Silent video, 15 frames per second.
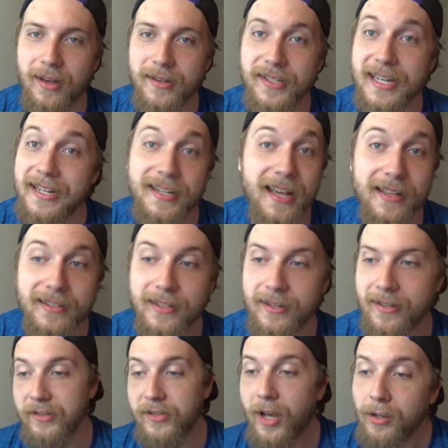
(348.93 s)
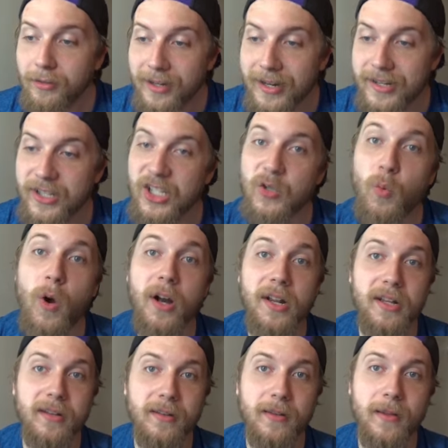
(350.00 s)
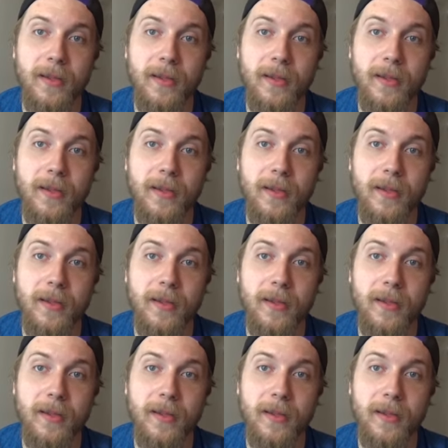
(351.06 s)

seen yet. Ducklet and Swanna.